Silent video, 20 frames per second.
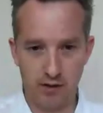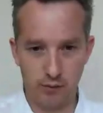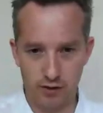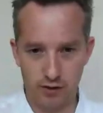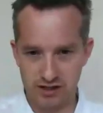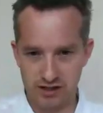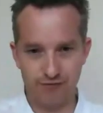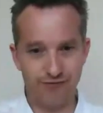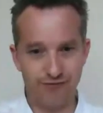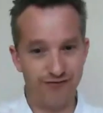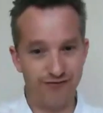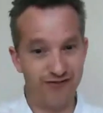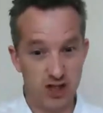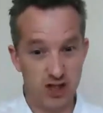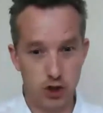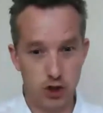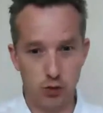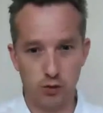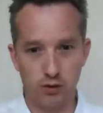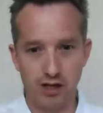want a
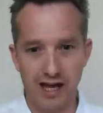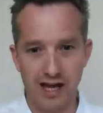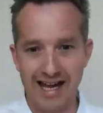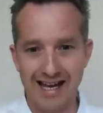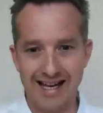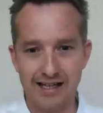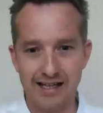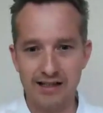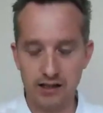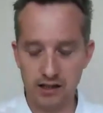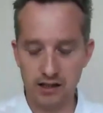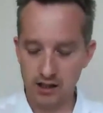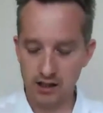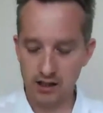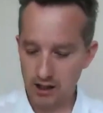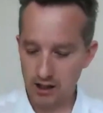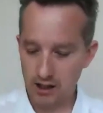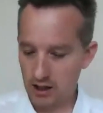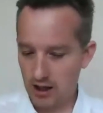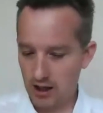visual aid.
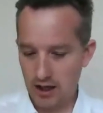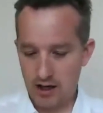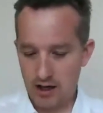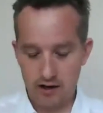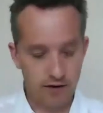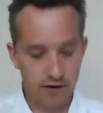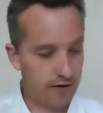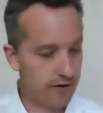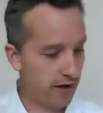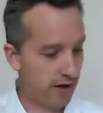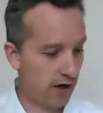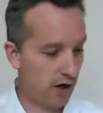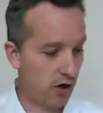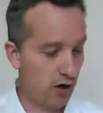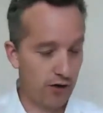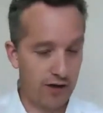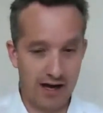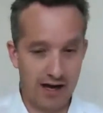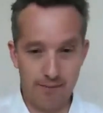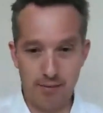
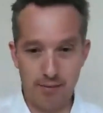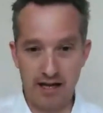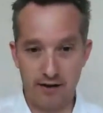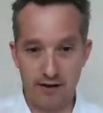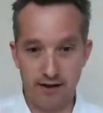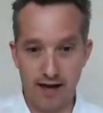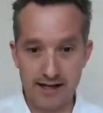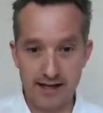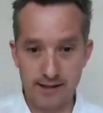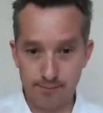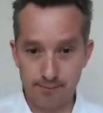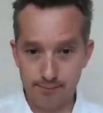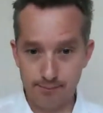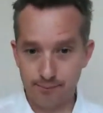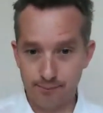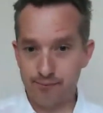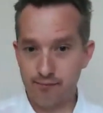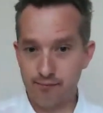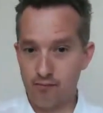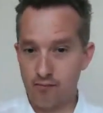So that being said,
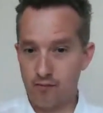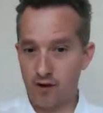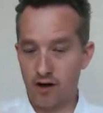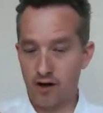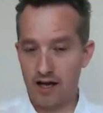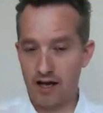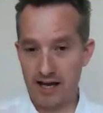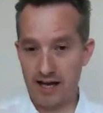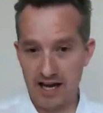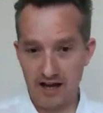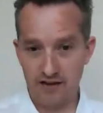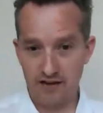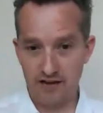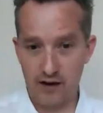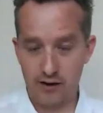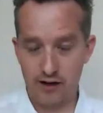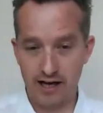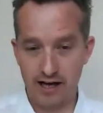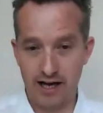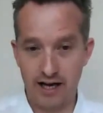
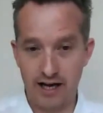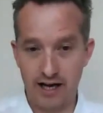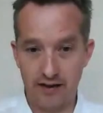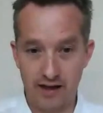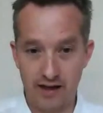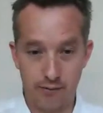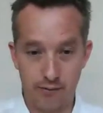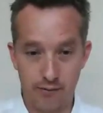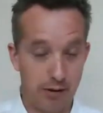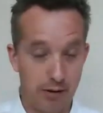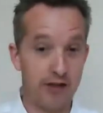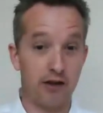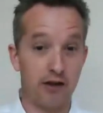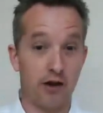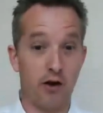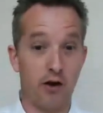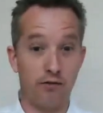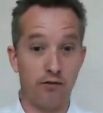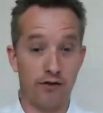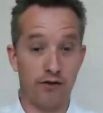here's how I then prepare.
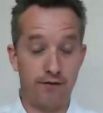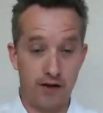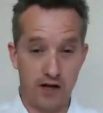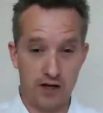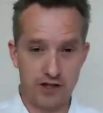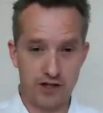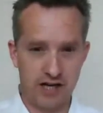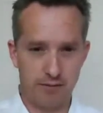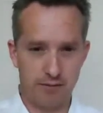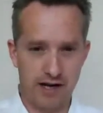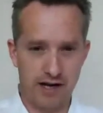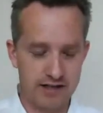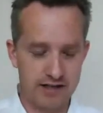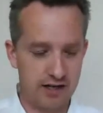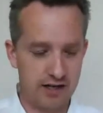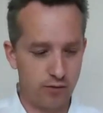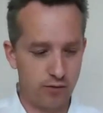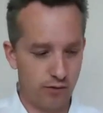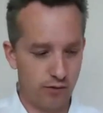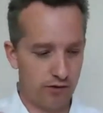So the first step I
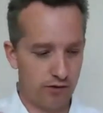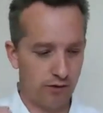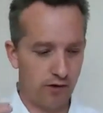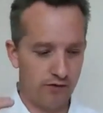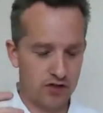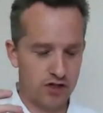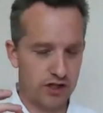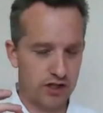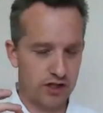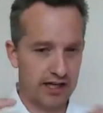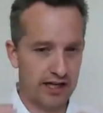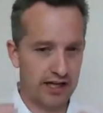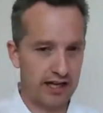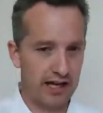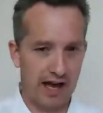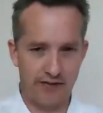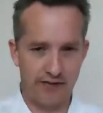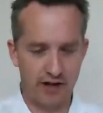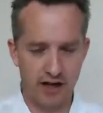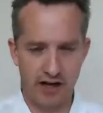did was obviously
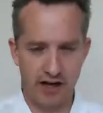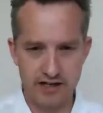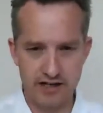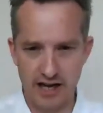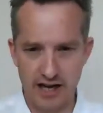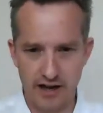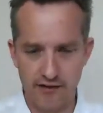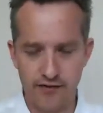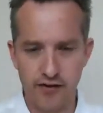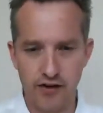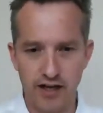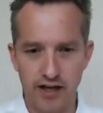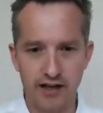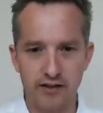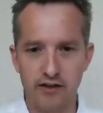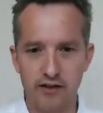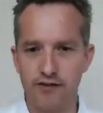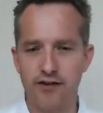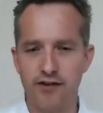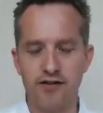had the idea for the
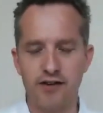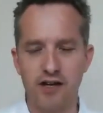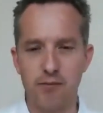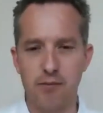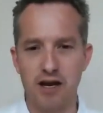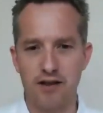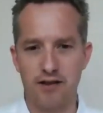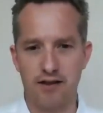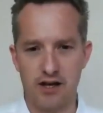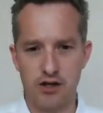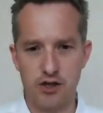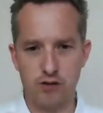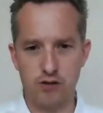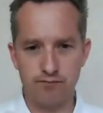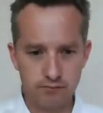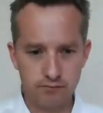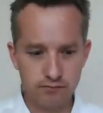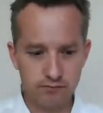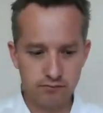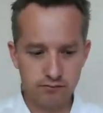50-minute session.
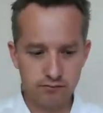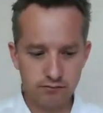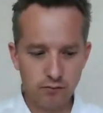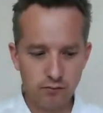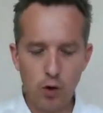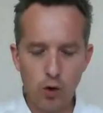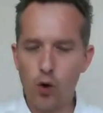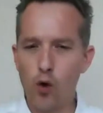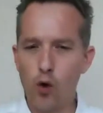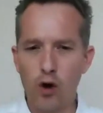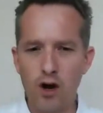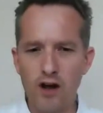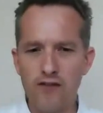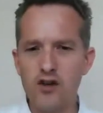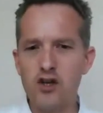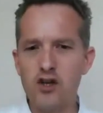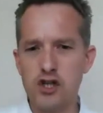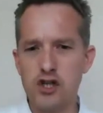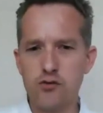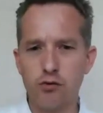Or if you're
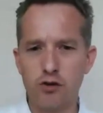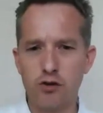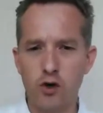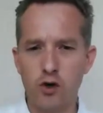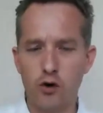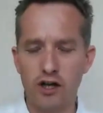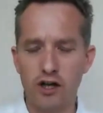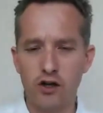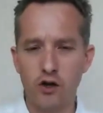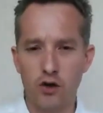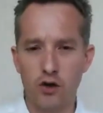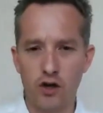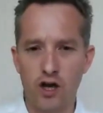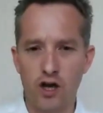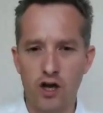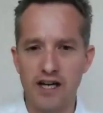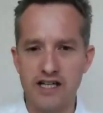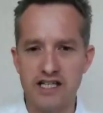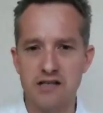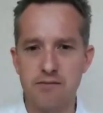just recording your
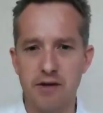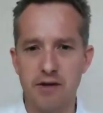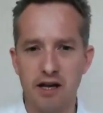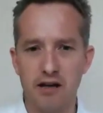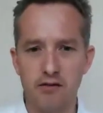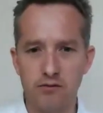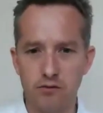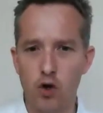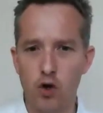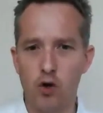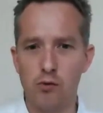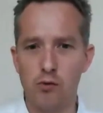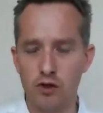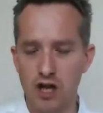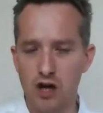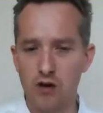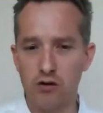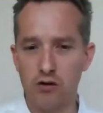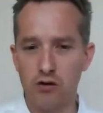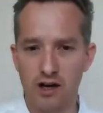90-minute normal
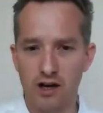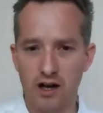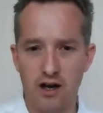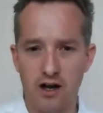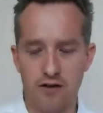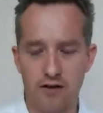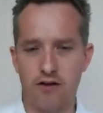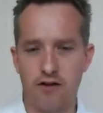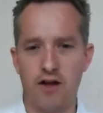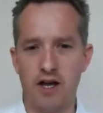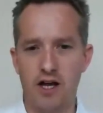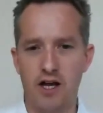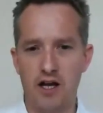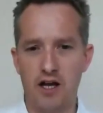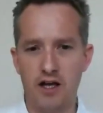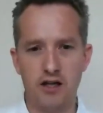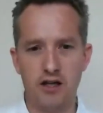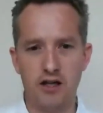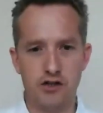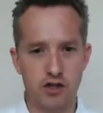yoga class,
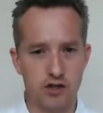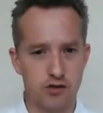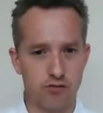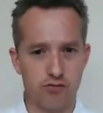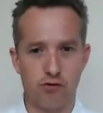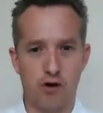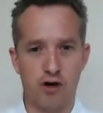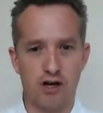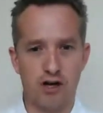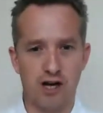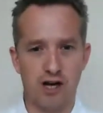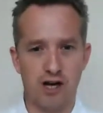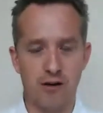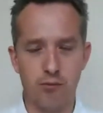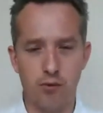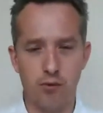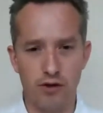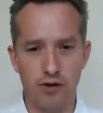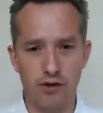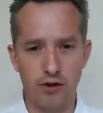you just rock up
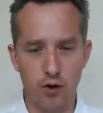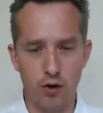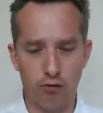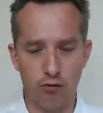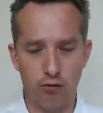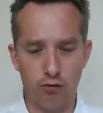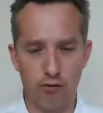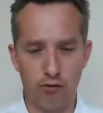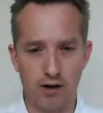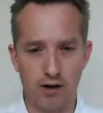with your